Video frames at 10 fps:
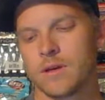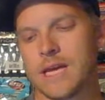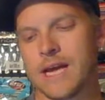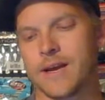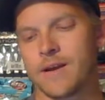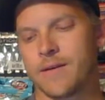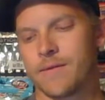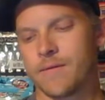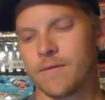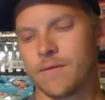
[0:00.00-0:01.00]
Dang.
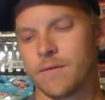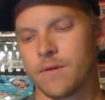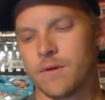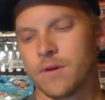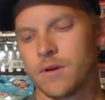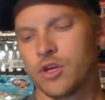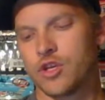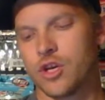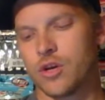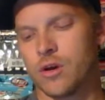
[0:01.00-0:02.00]

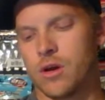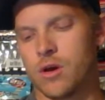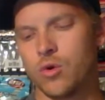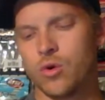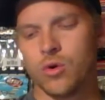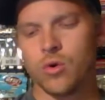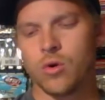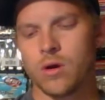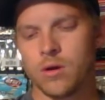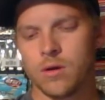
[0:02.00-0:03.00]
Dude. Ooh.